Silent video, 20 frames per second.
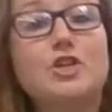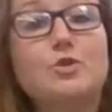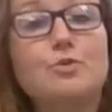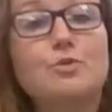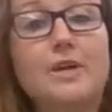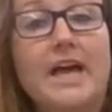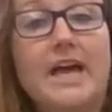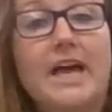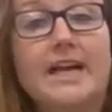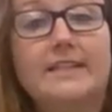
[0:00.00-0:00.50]
you
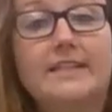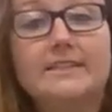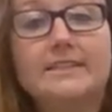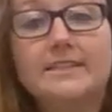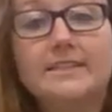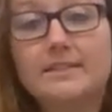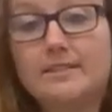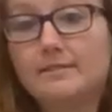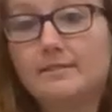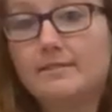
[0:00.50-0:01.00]

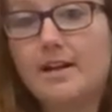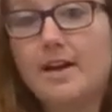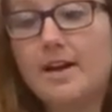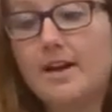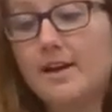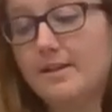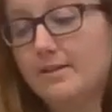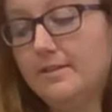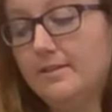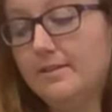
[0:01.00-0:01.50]

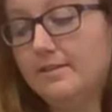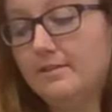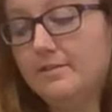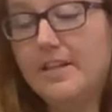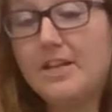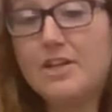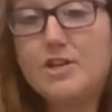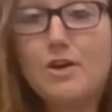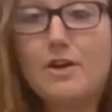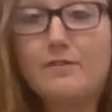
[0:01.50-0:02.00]

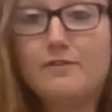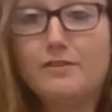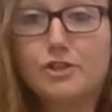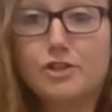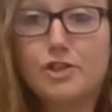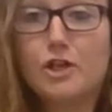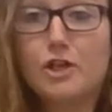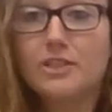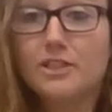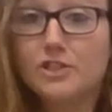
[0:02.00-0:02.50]
have your
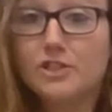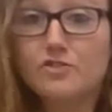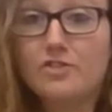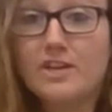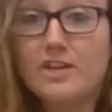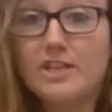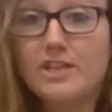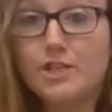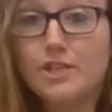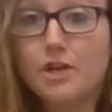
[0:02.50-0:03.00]
salt and it's
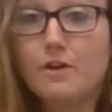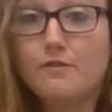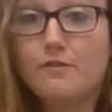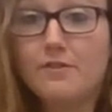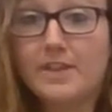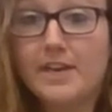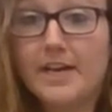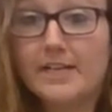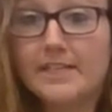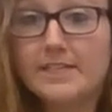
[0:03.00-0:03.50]
ready to go
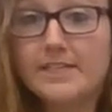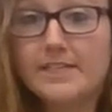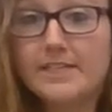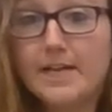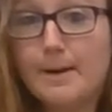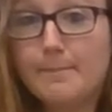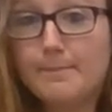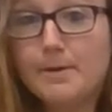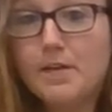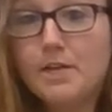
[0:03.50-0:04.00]
for the next
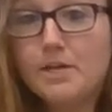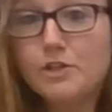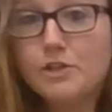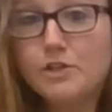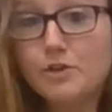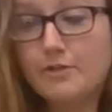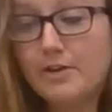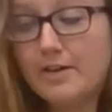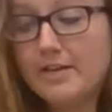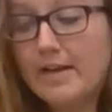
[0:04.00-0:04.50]
step.
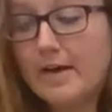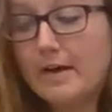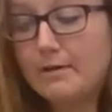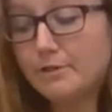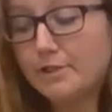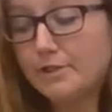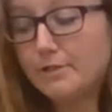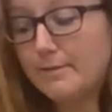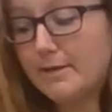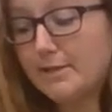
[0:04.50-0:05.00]
So right now I'm
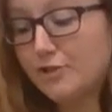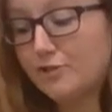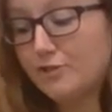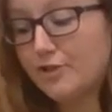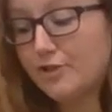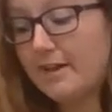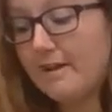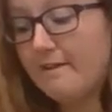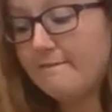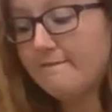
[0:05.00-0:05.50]
just
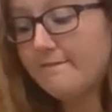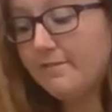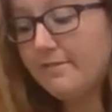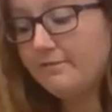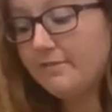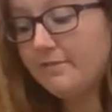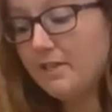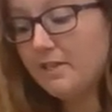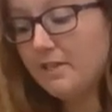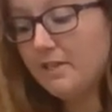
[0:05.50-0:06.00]
measuring out
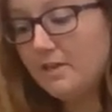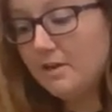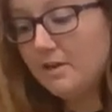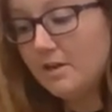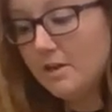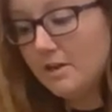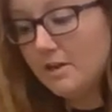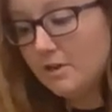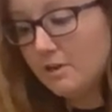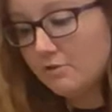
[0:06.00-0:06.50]
50
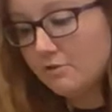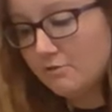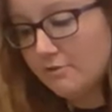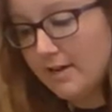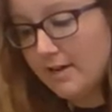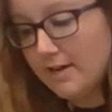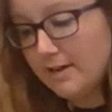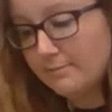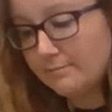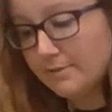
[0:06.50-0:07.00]

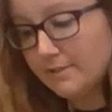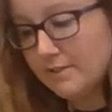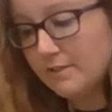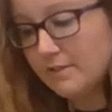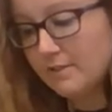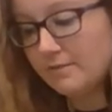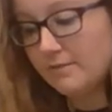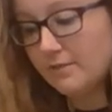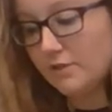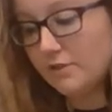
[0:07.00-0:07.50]
grams
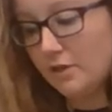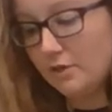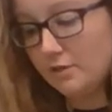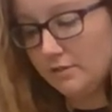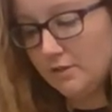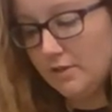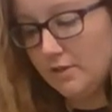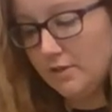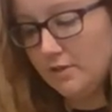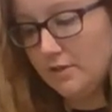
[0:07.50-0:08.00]
of
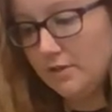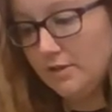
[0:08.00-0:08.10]
salt.